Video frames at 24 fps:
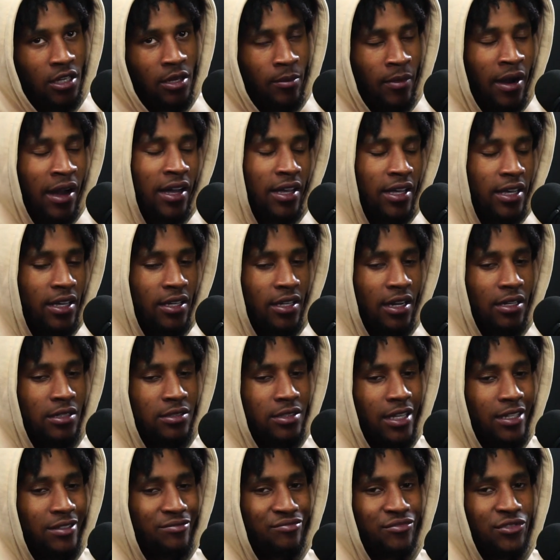in my head I
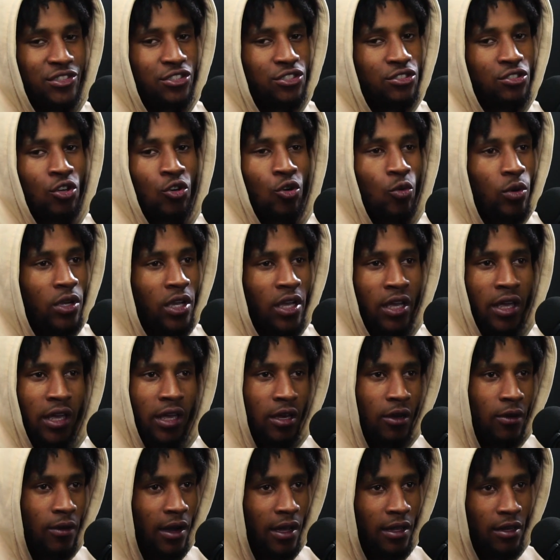was like, there's no way in
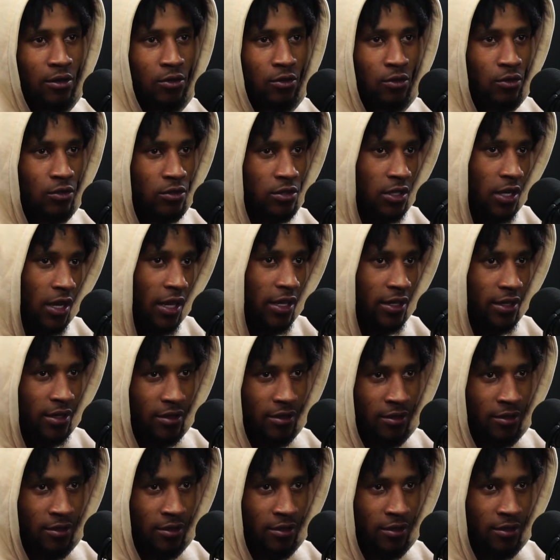hell I lose. Like,